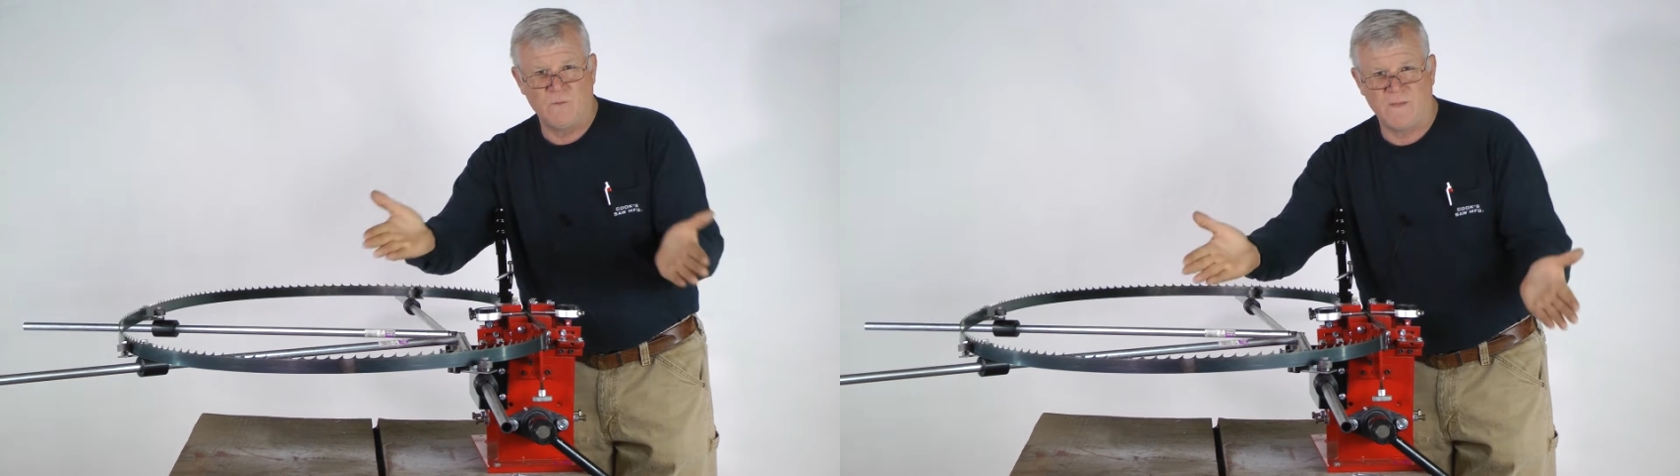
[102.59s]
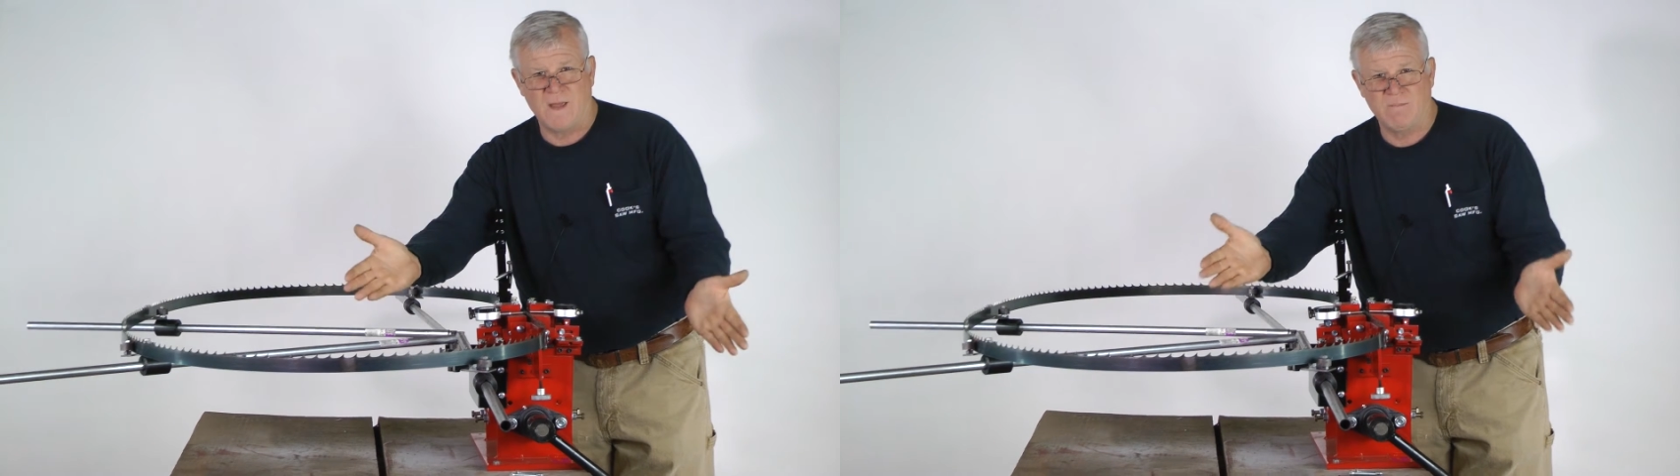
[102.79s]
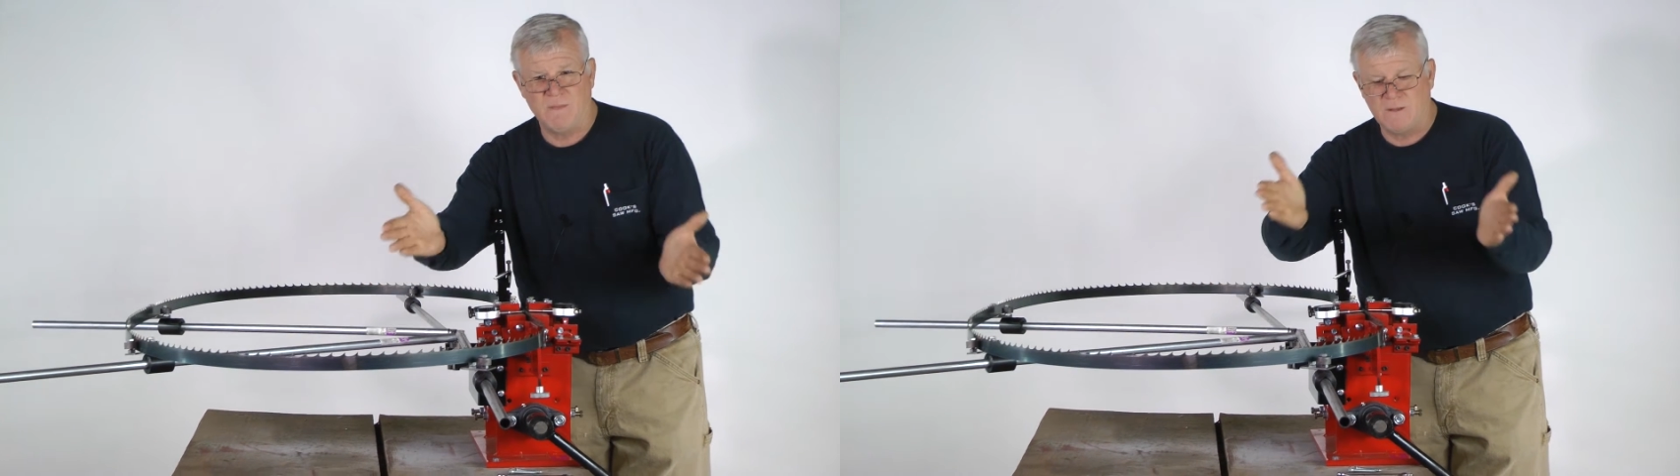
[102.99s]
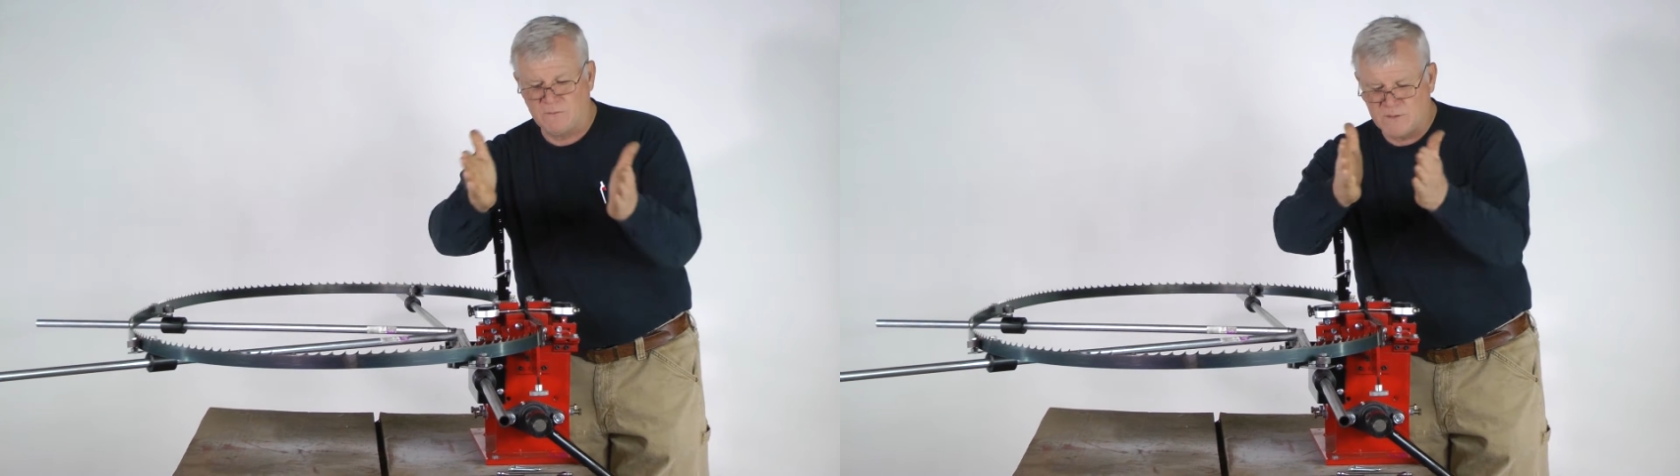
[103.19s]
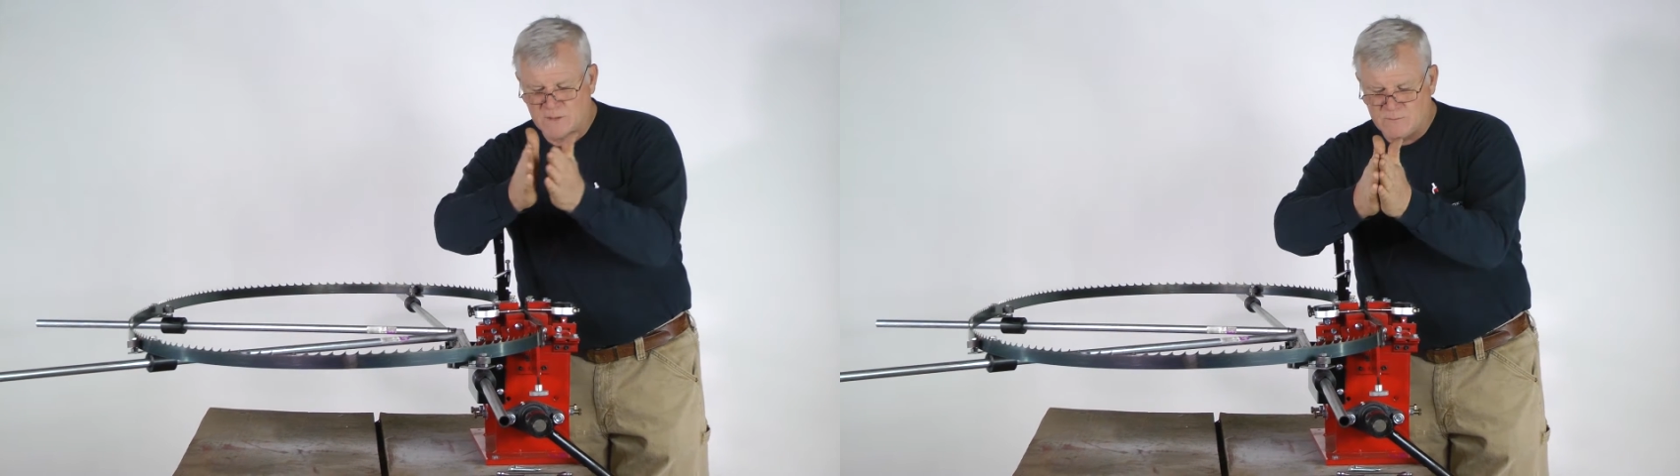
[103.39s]
When that
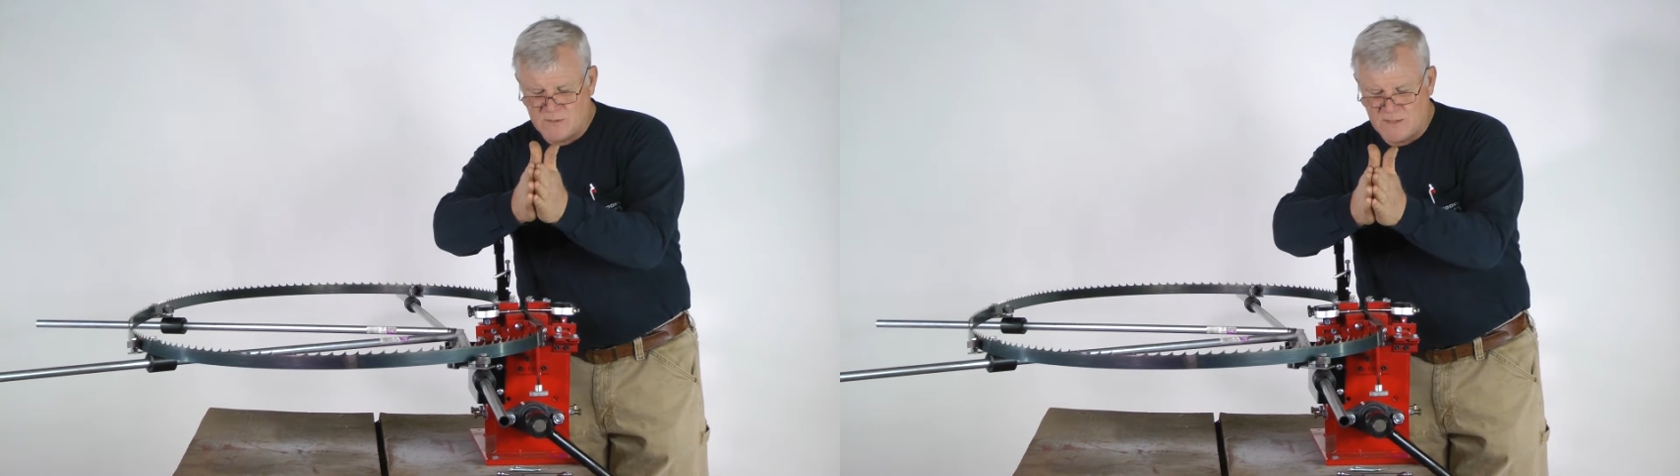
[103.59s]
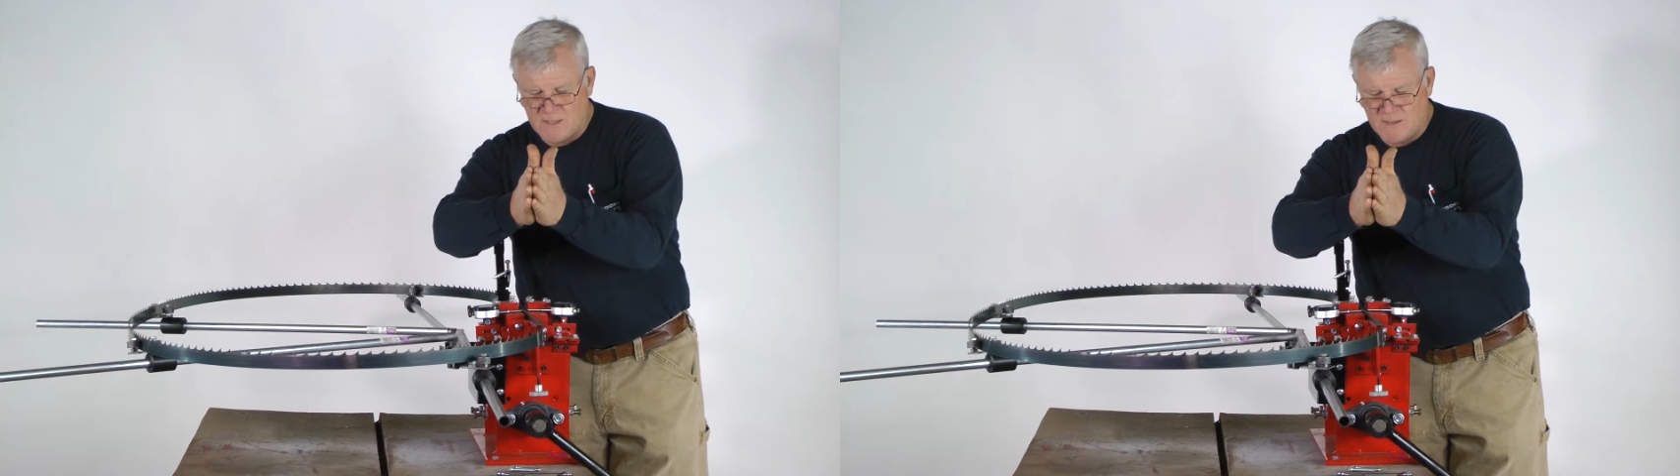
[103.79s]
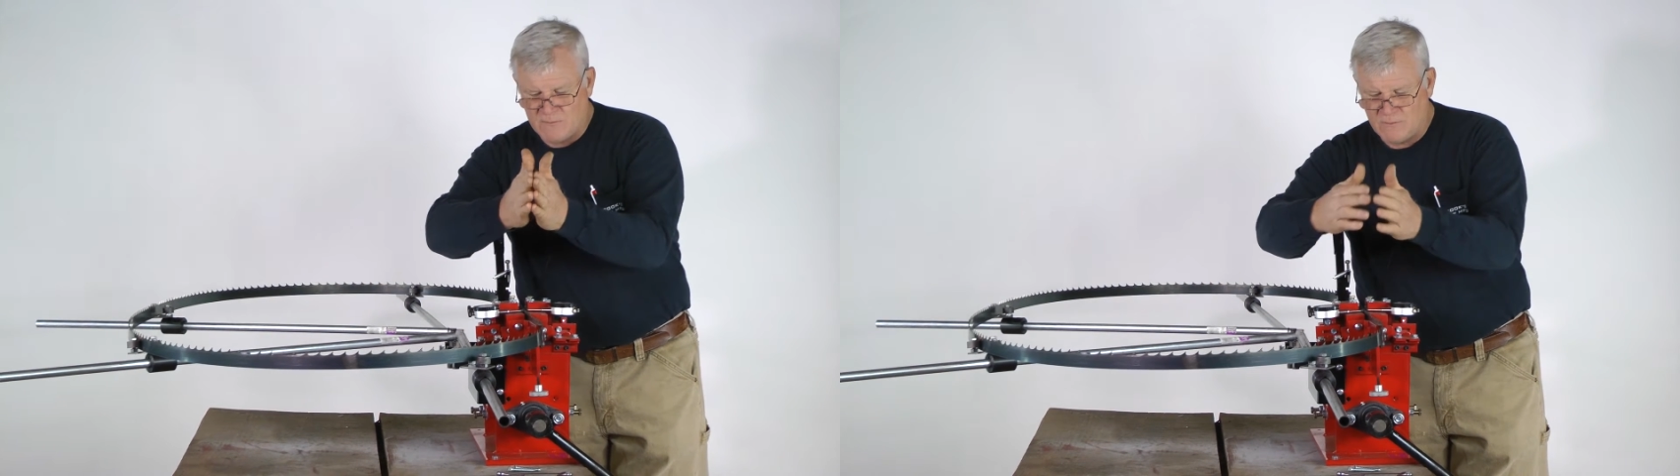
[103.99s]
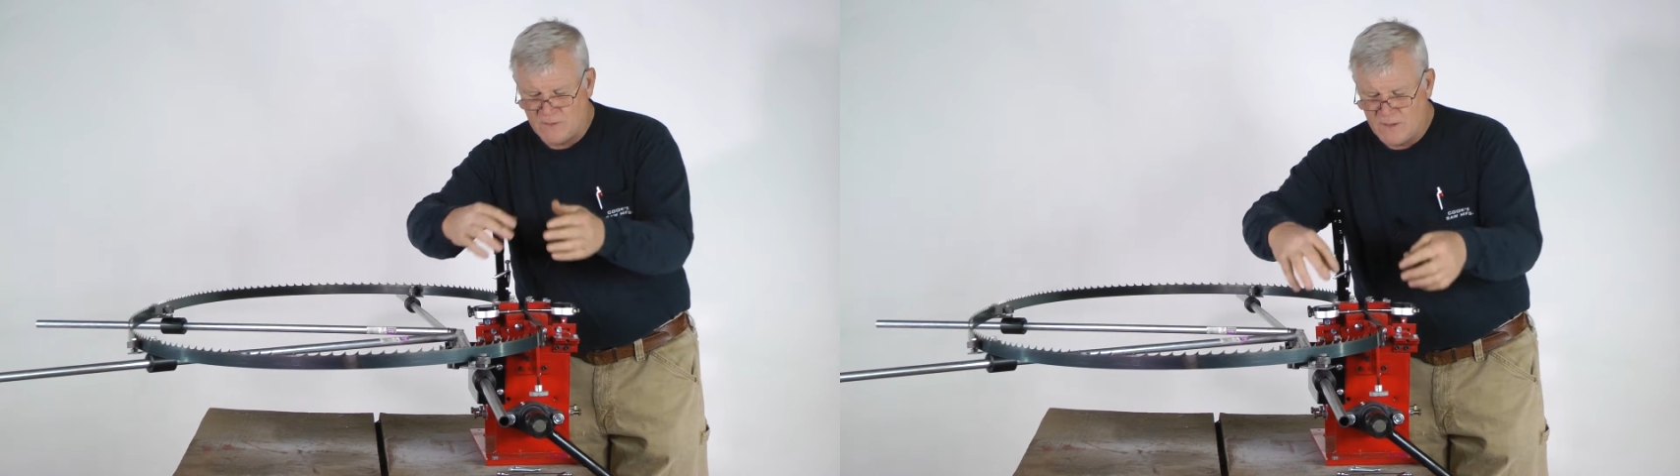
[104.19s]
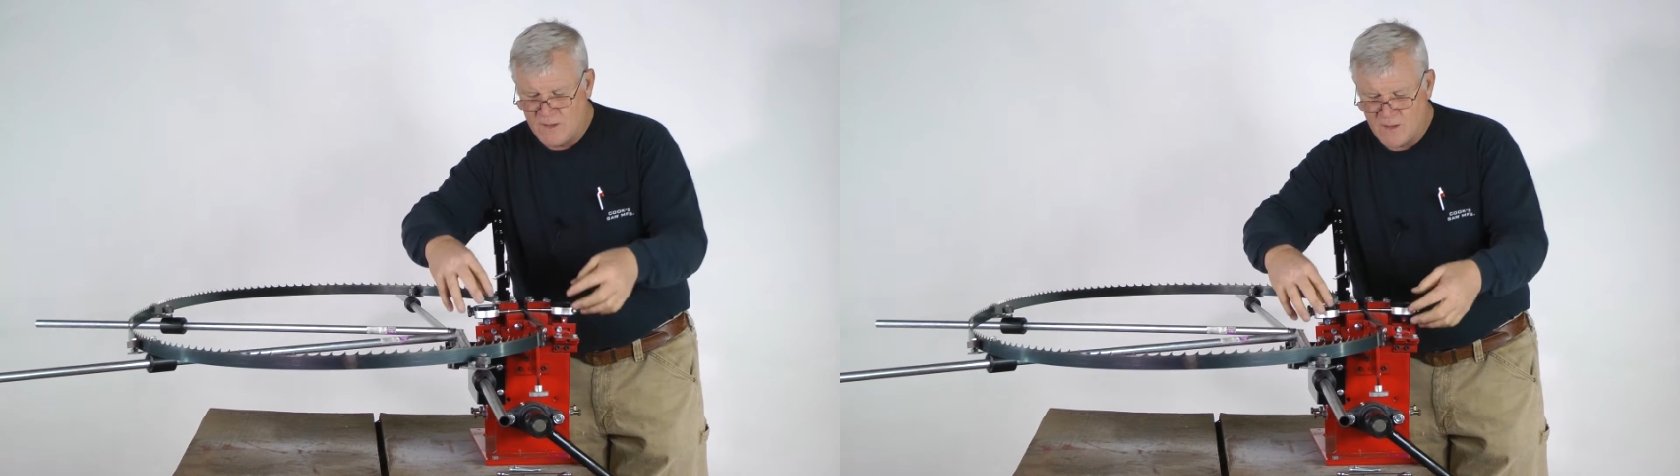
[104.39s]
metal comes together,